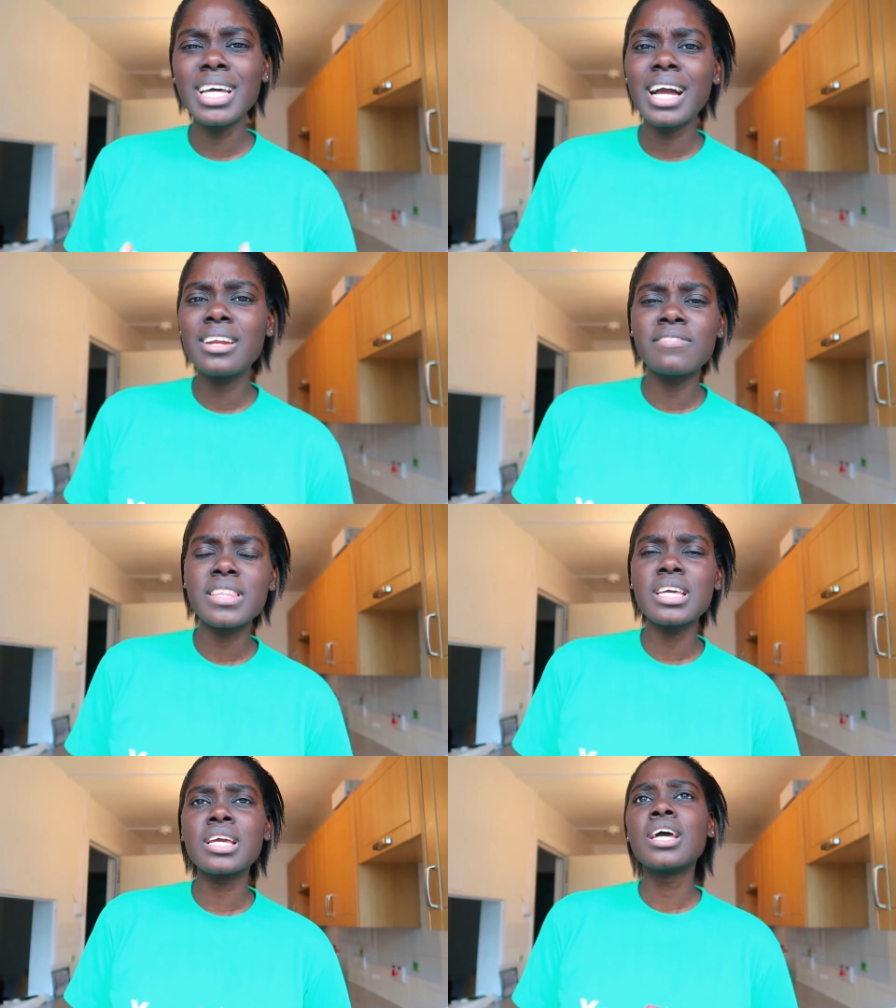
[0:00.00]
that kind of
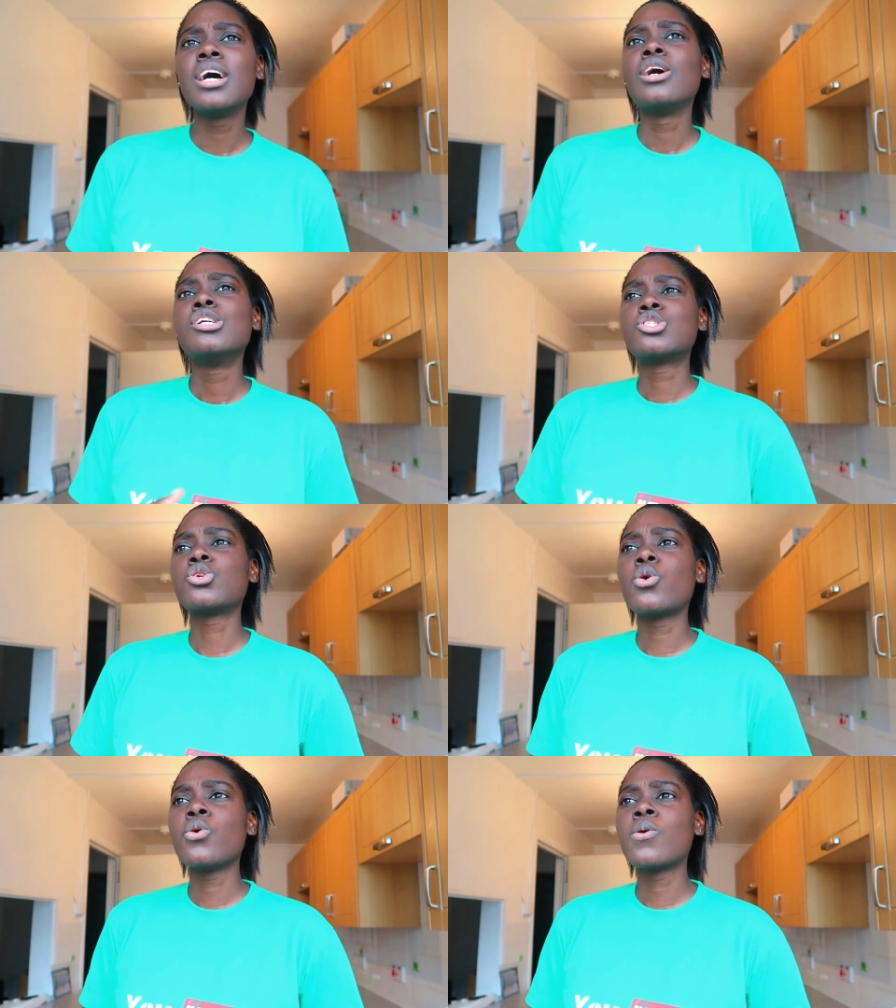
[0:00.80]
a thing.
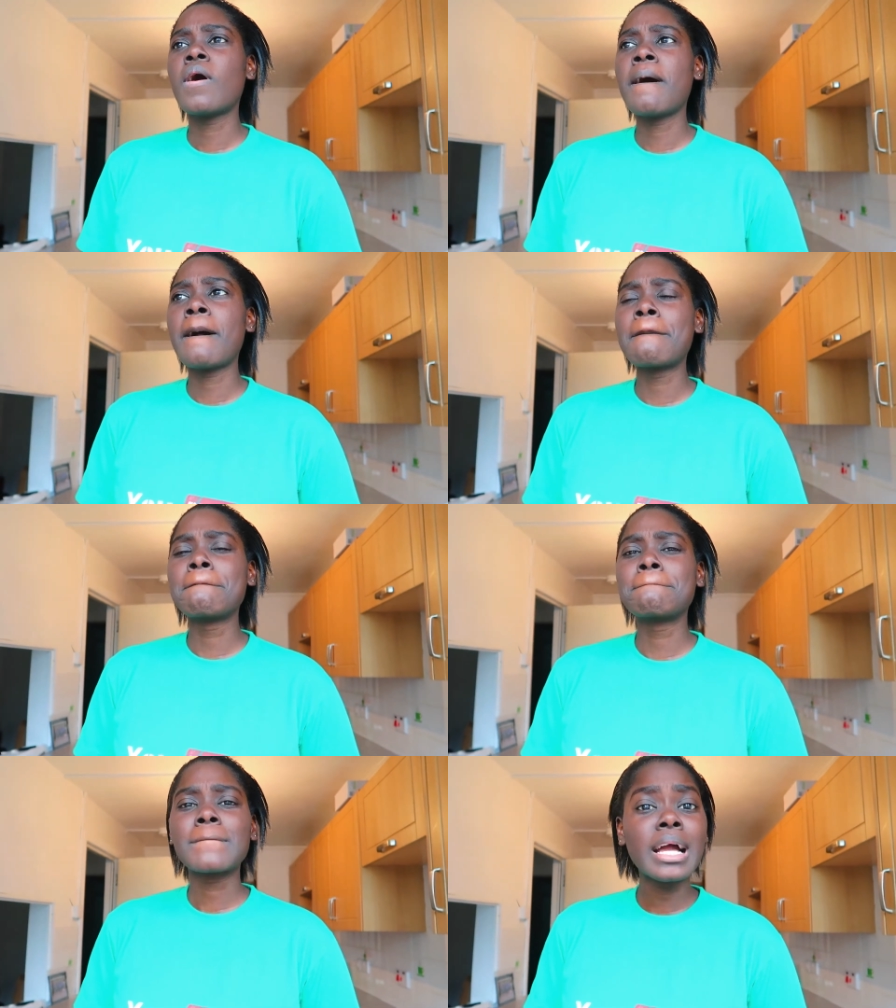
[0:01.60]
So
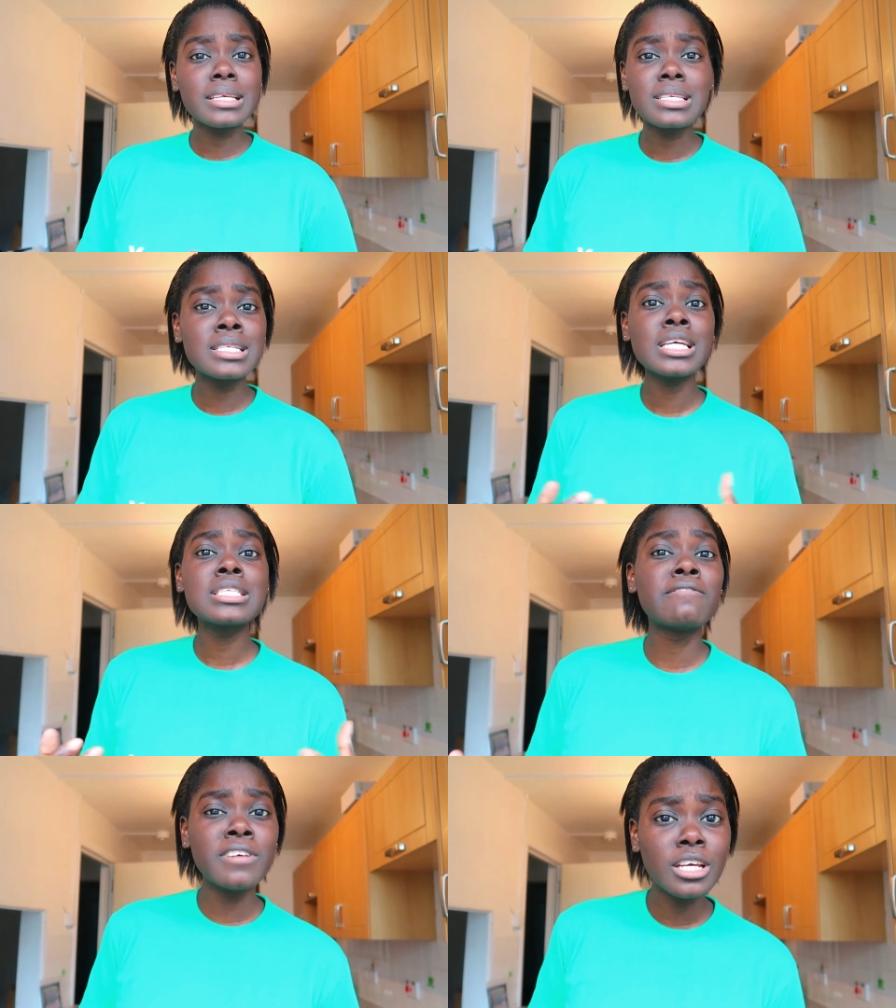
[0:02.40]
um guys, it
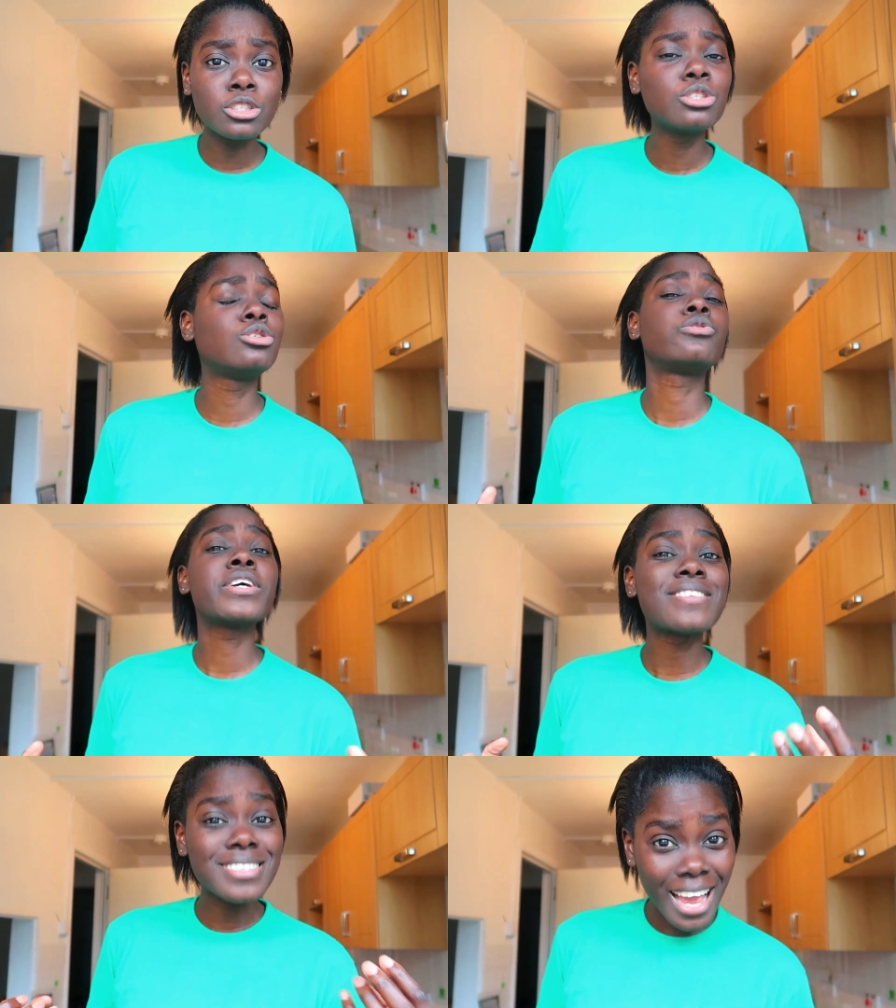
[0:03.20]
takes a village to
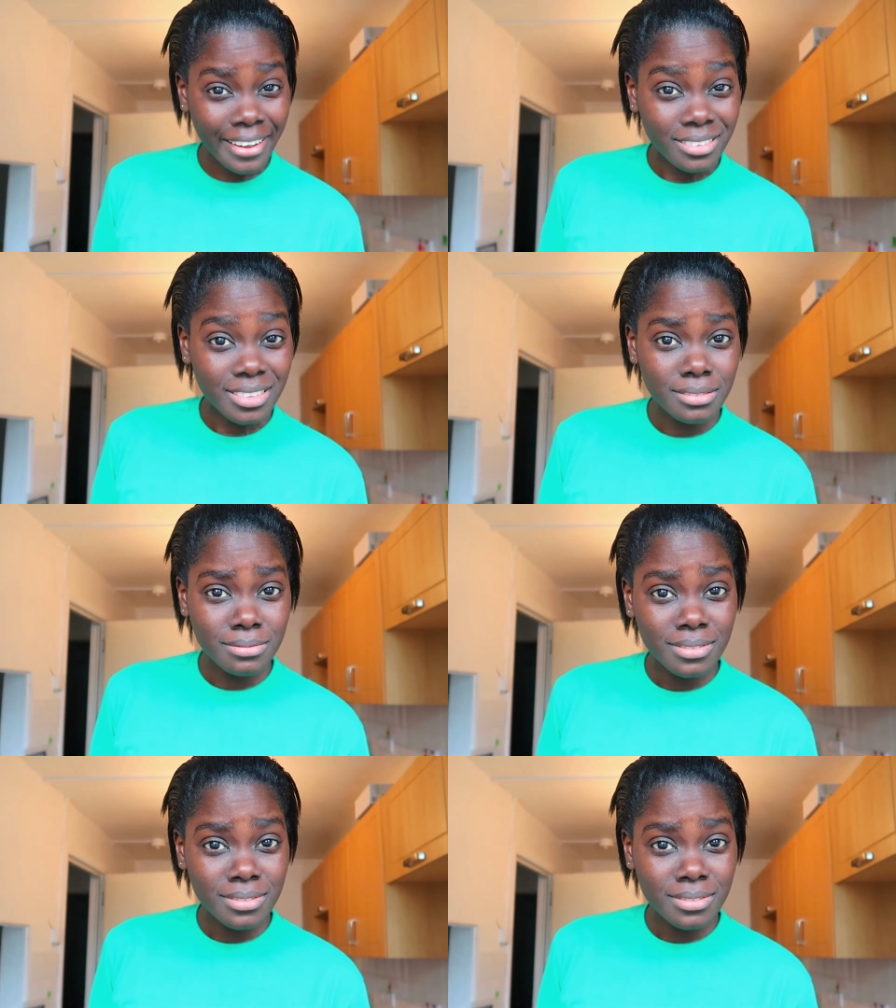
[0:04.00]
raise a child.